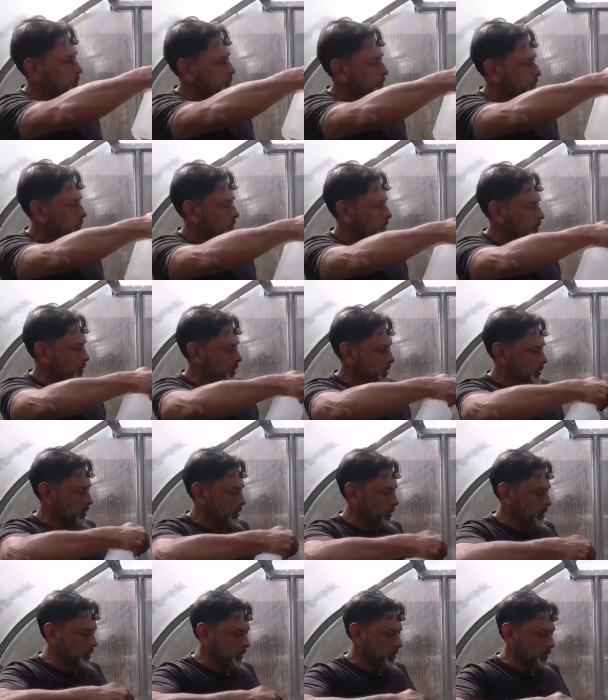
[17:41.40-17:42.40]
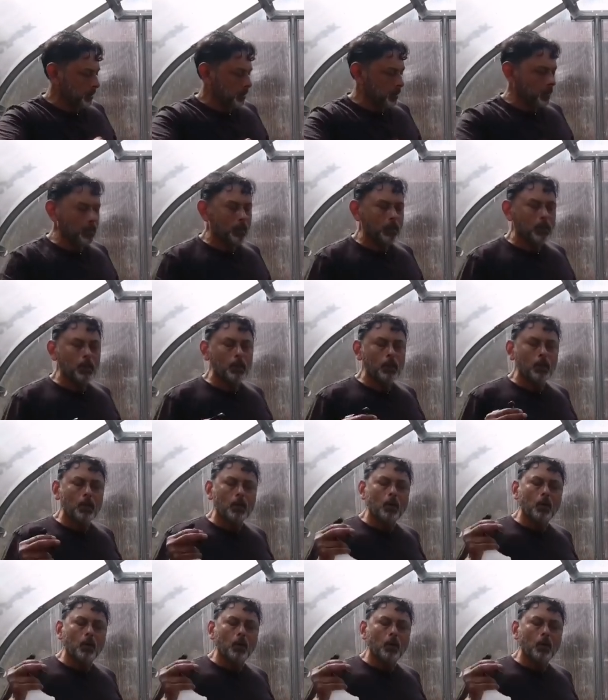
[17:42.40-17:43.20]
(no one is talking)